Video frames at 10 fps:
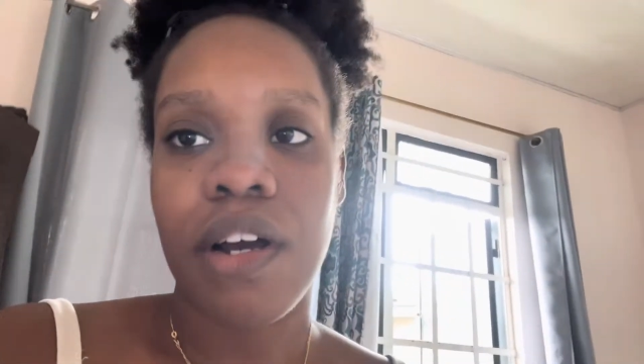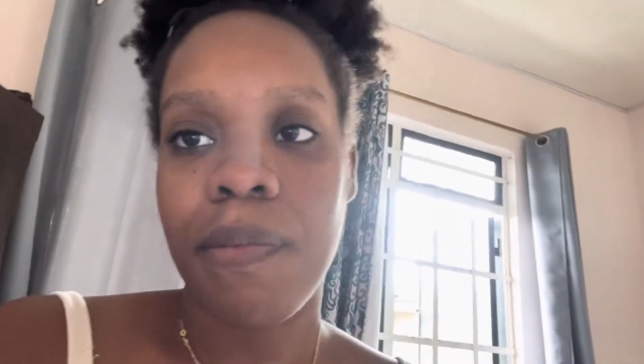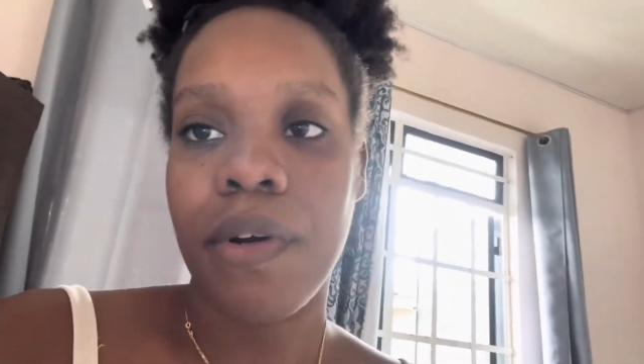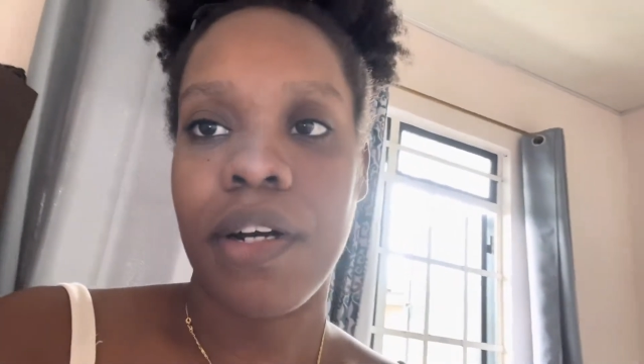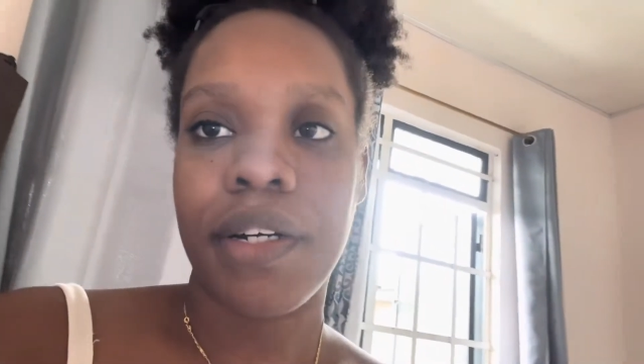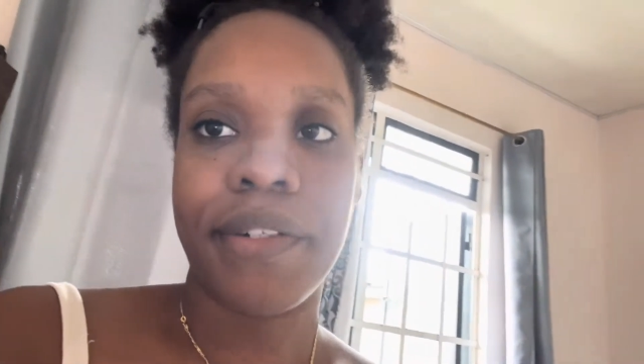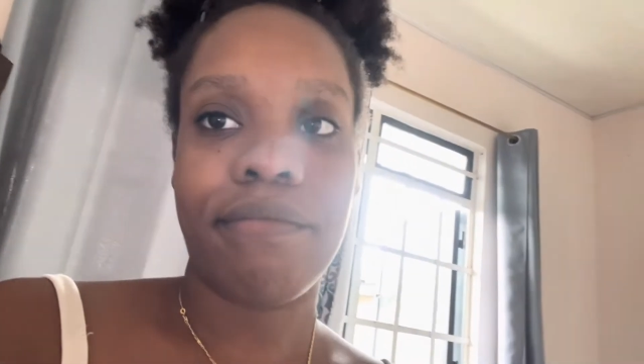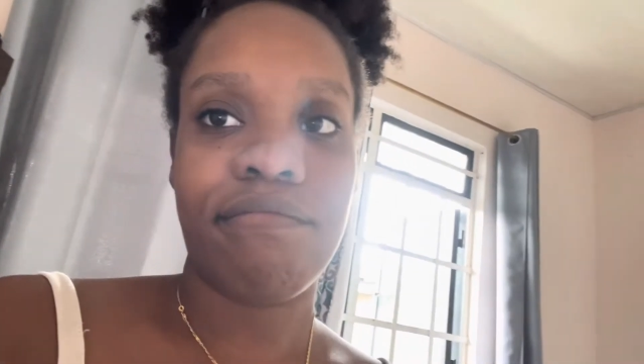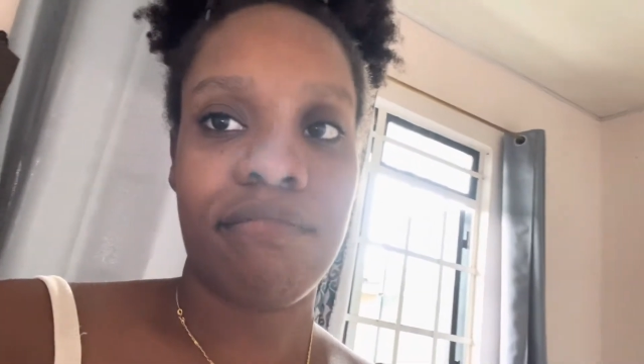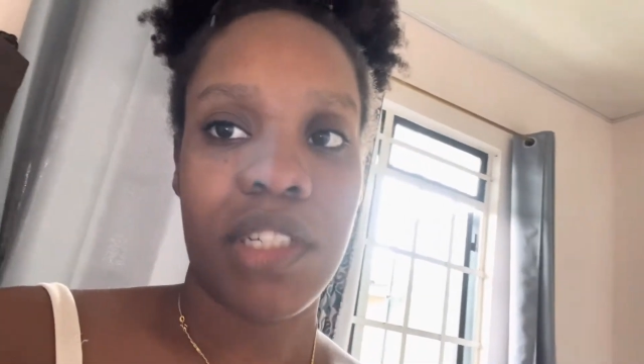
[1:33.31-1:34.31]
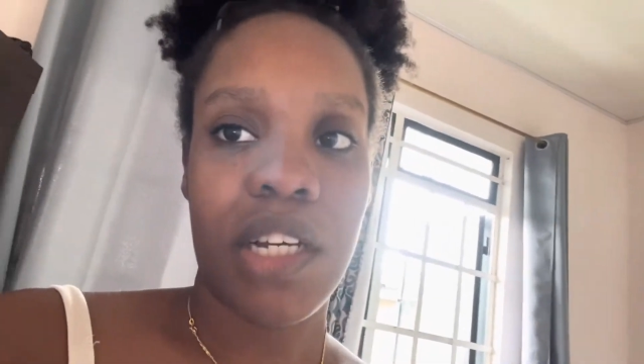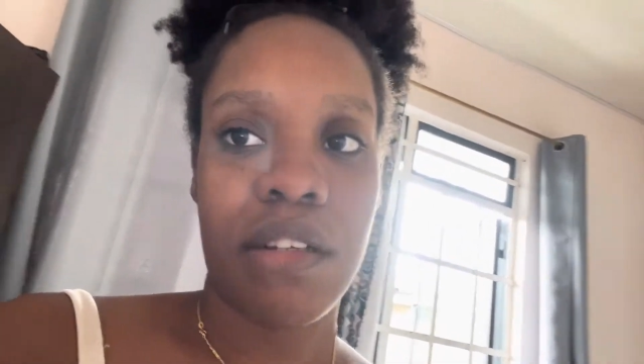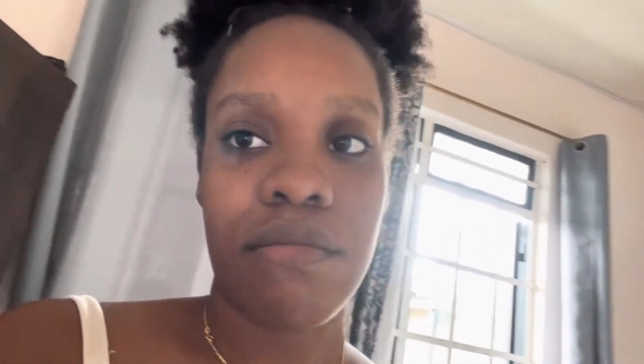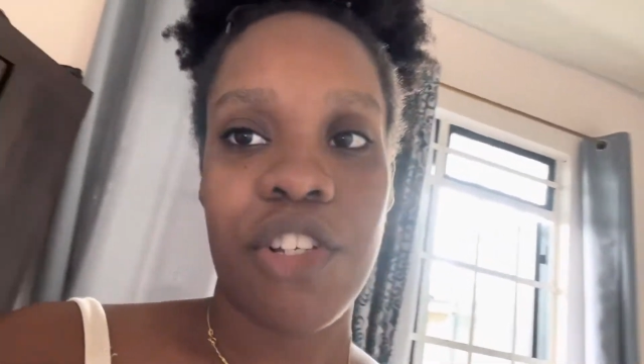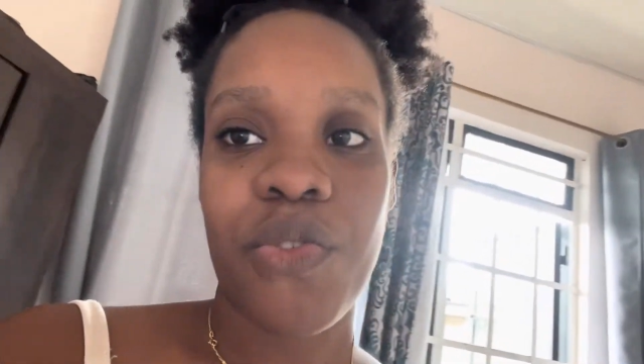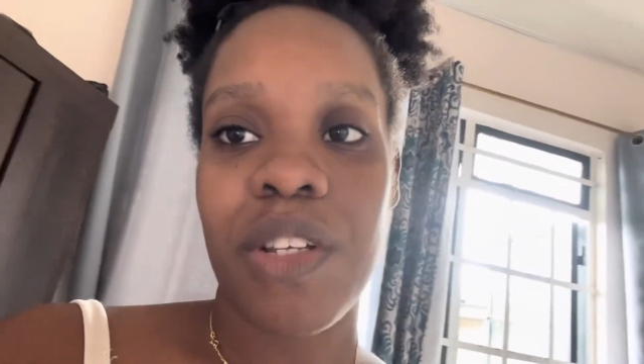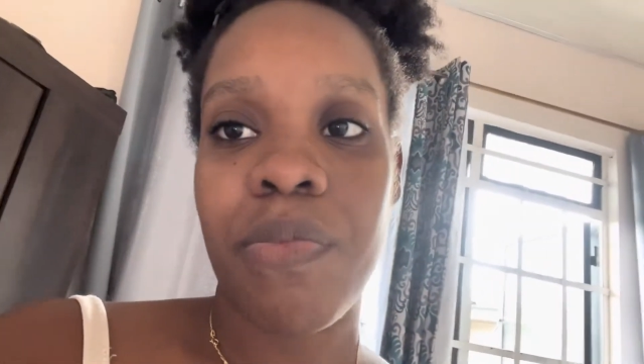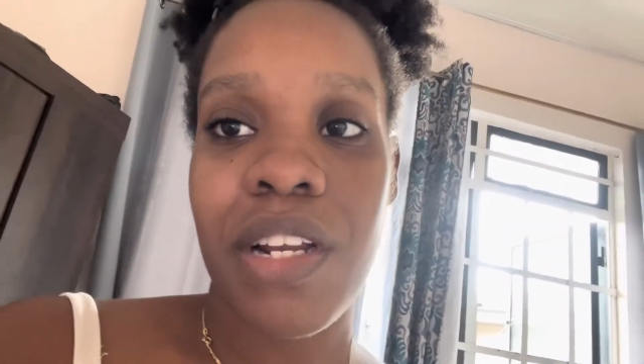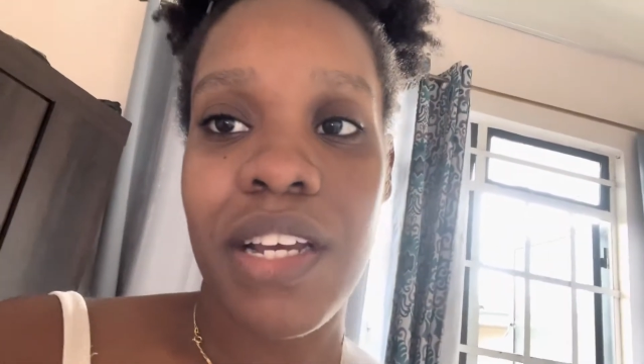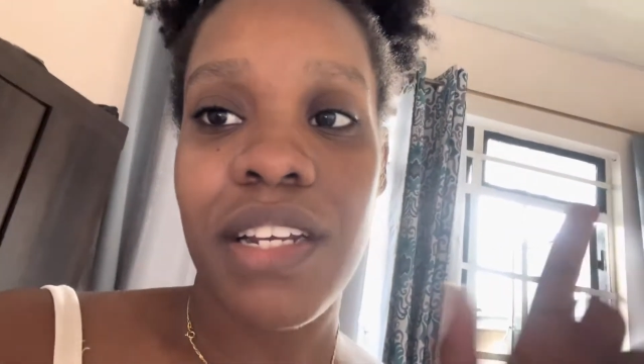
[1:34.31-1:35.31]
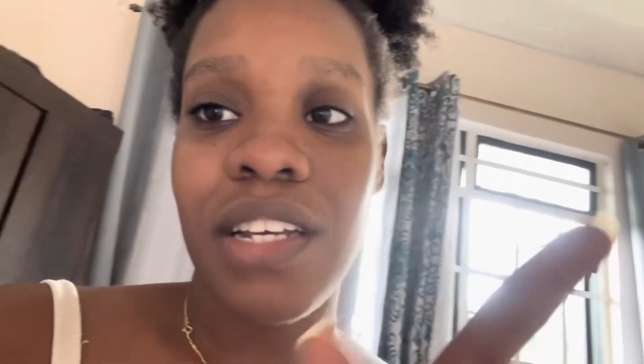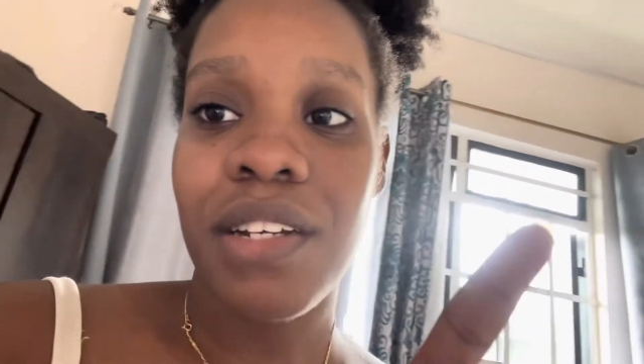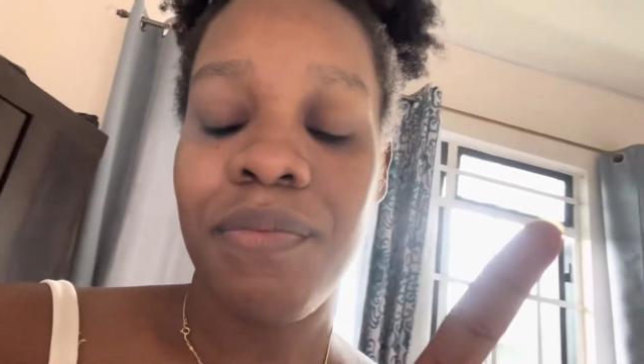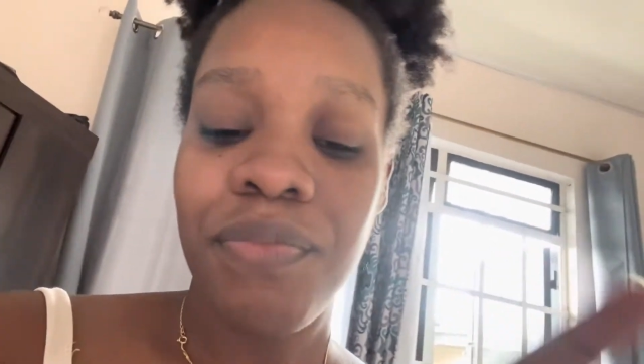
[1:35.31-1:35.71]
But yeah, just want to put that in here.